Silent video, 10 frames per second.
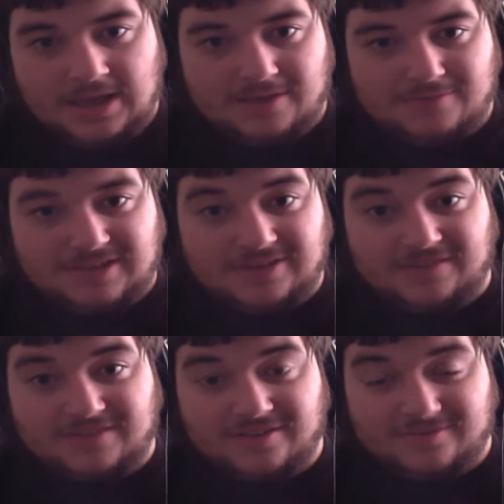They'd have
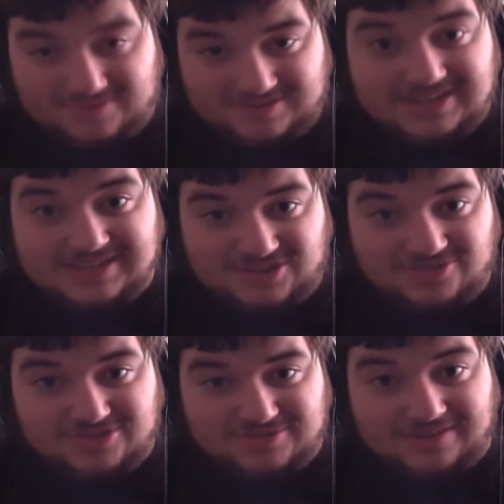to go to this
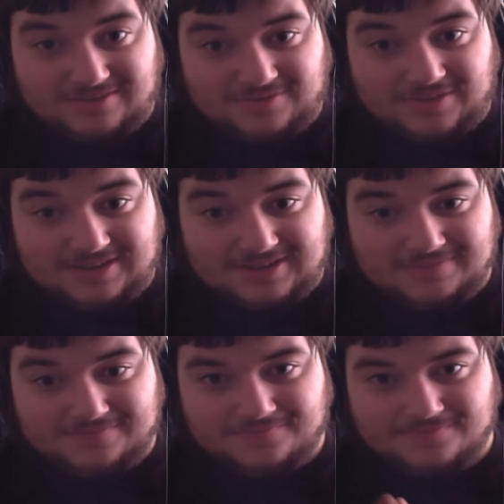YouTube channel to find it.
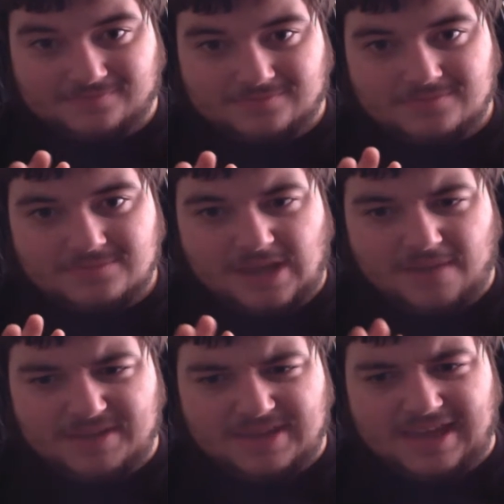
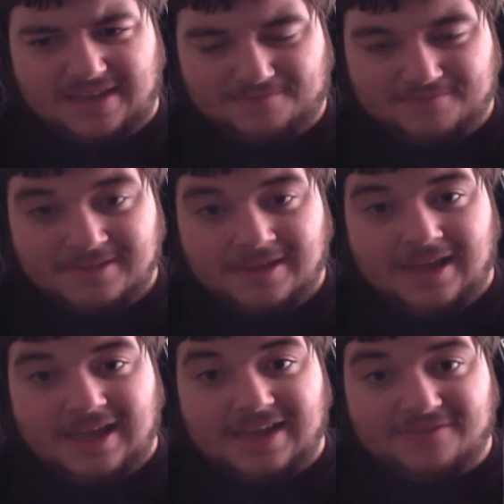But yeah,
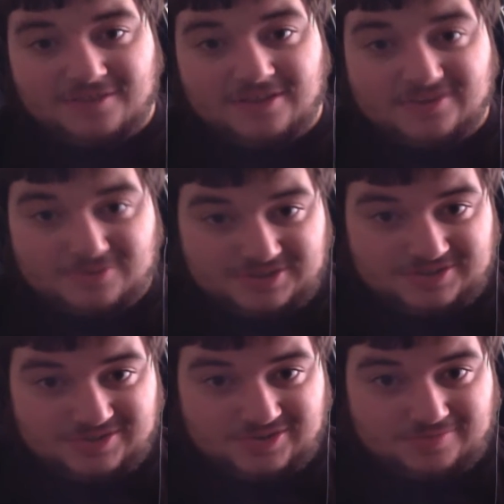if you liked what you
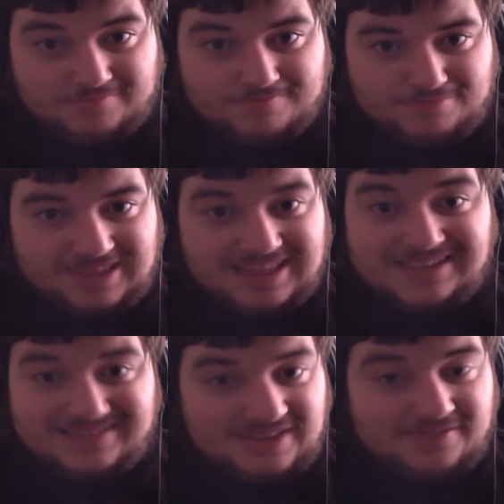saw,
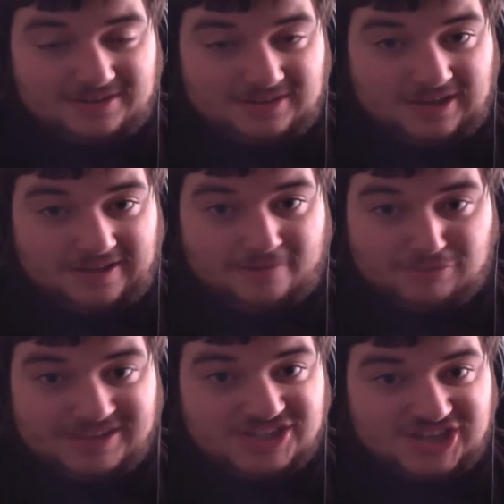please give it a like.
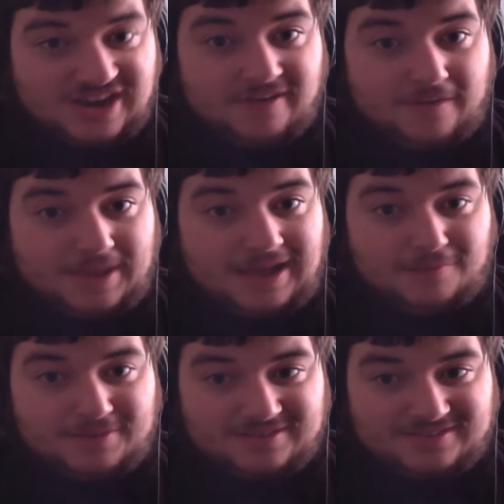Please share it about,
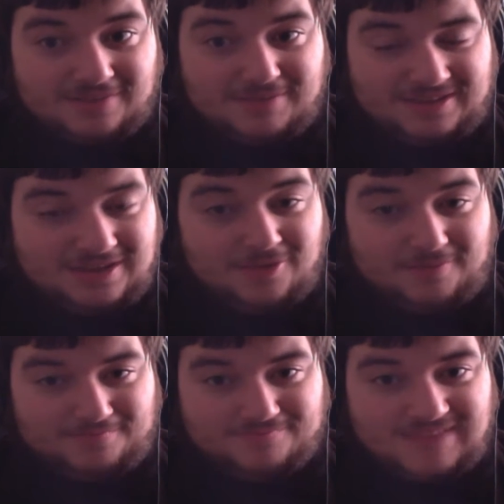because, I mean, come on.
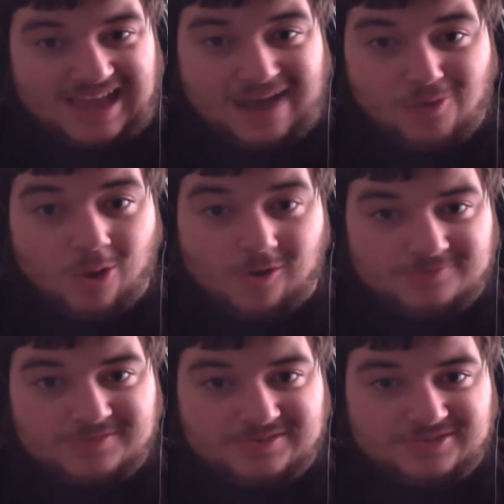How
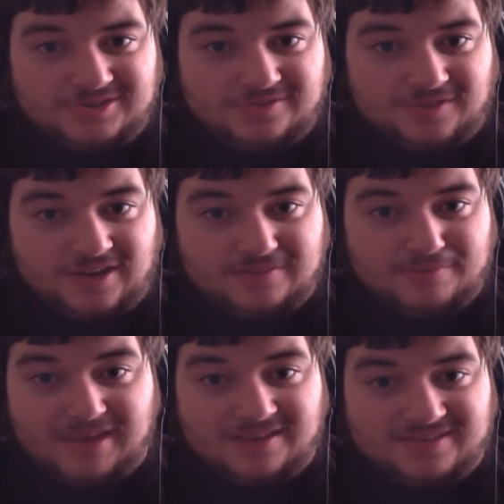often do you find
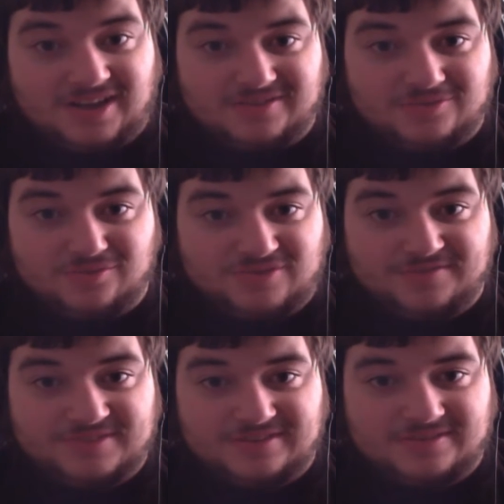Amiga titles
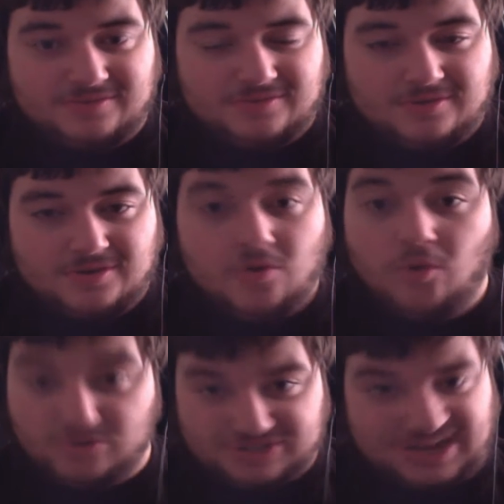thrifting?
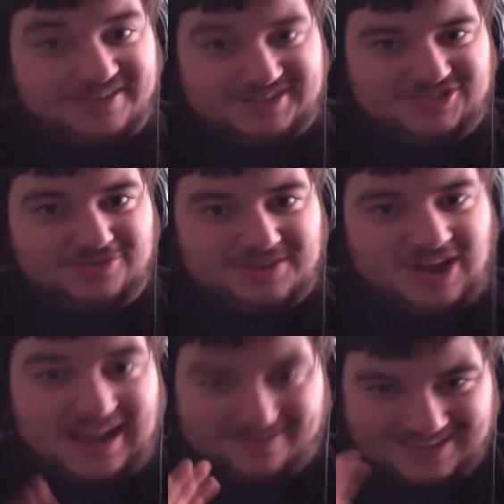Or charity shopping? I
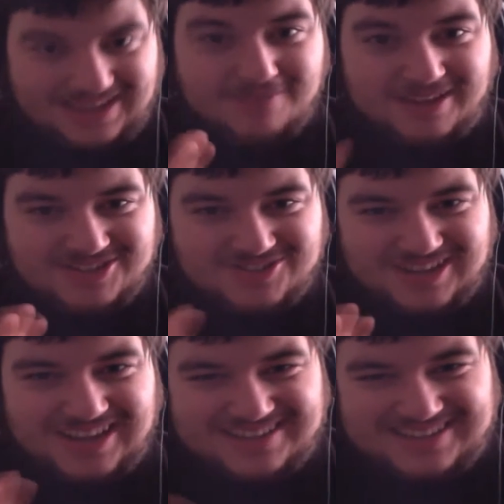have to keep making sure
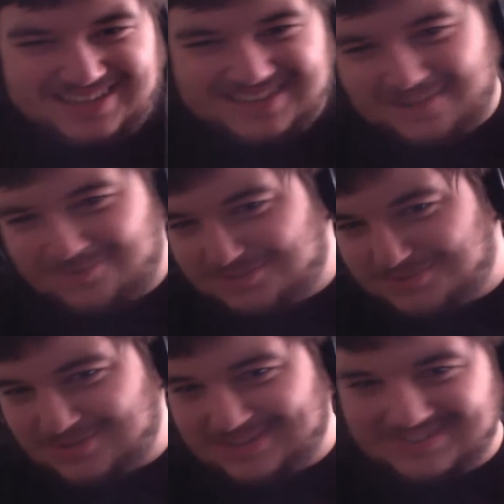that's distinguished
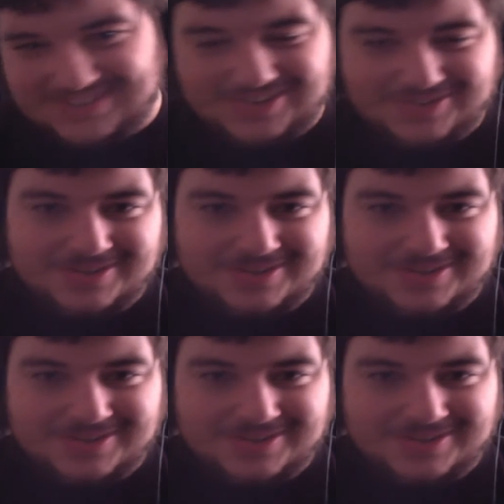between the two.